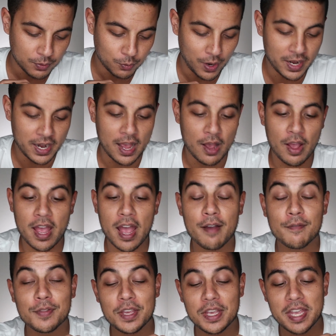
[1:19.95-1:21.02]
right now I
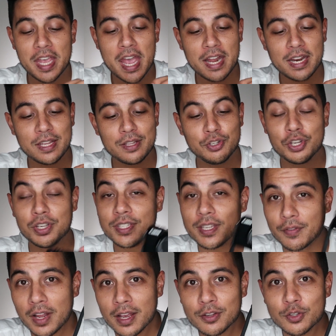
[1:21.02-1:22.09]
have the Canon
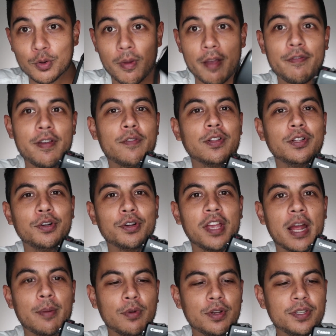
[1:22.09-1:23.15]
G7X, one of my favorite little
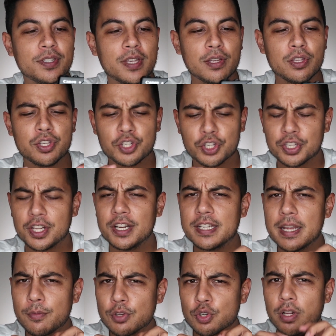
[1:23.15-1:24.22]
cameras, and it's just going to
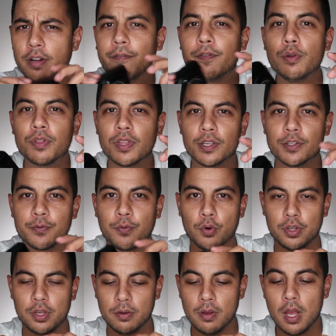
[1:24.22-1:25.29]
demonstrate a few things
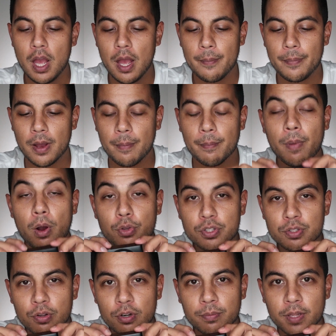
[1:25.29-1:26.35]
for you. But
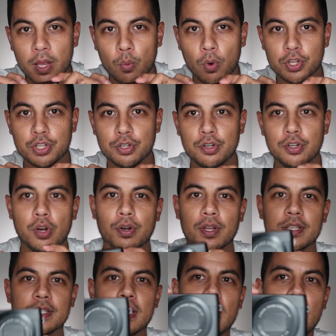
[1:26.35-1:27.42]
most notably I want you to
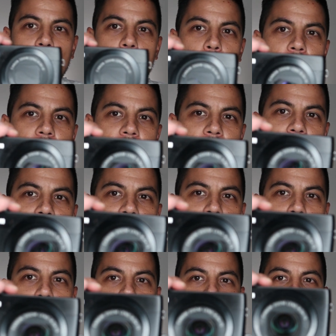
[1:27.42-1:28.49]
notice what is
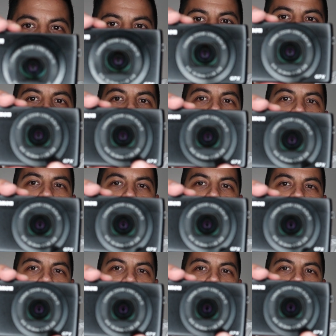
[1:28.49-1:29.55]
called the
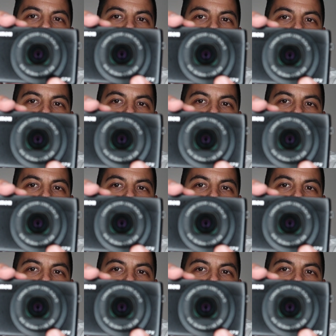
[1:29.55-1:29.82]
iris